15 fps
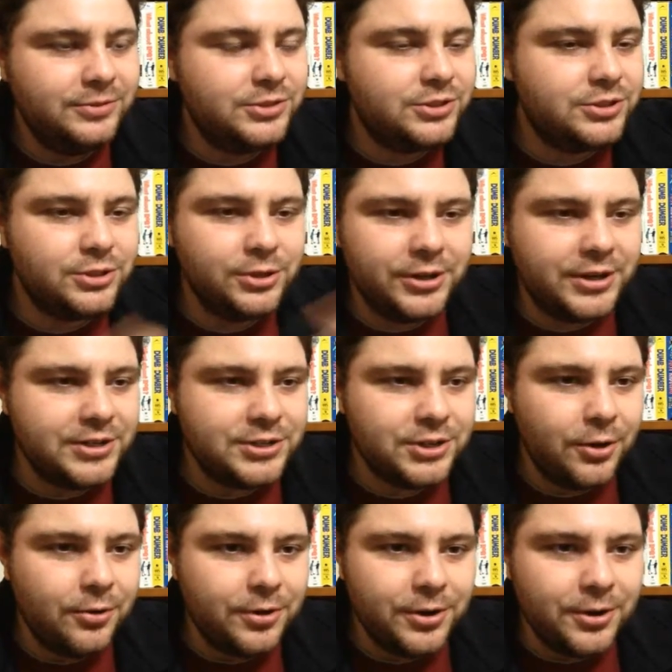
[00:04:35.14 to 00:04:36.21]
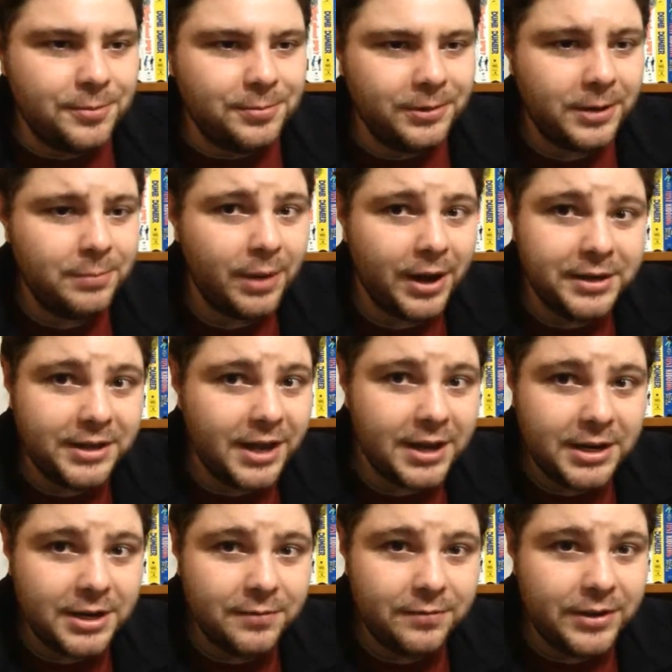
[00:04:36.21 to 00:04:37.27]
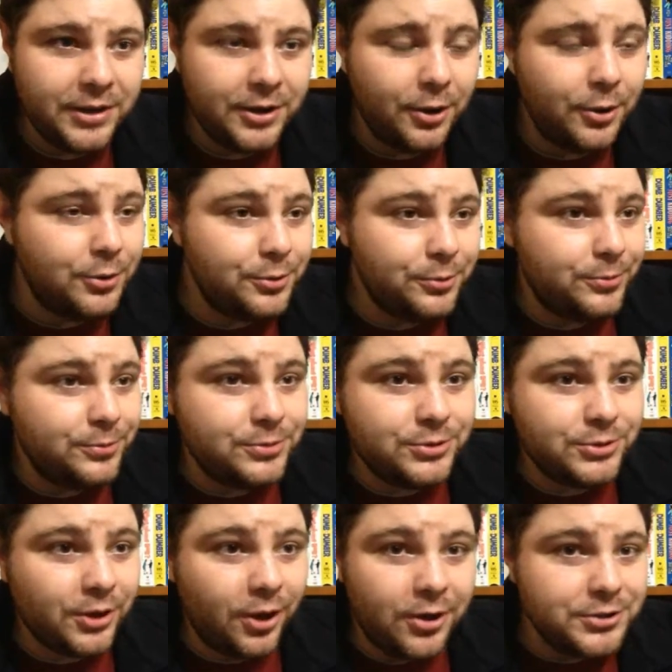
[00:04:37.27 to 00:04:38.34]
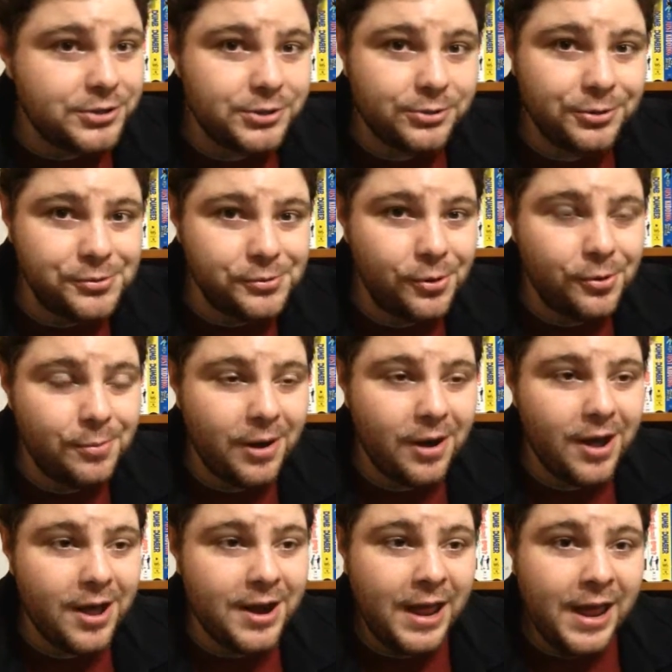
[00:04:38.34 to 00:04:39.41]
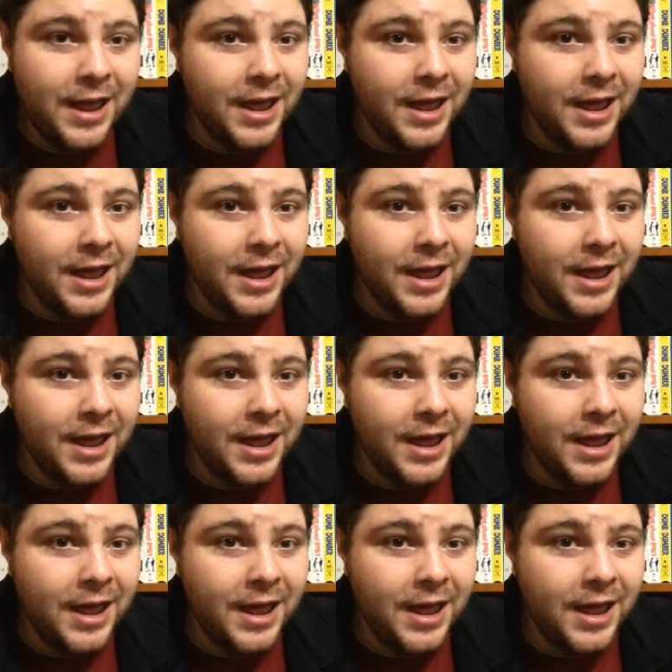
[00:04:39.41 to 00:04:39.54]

circus owner played by Danny DeVito, who's also a robot,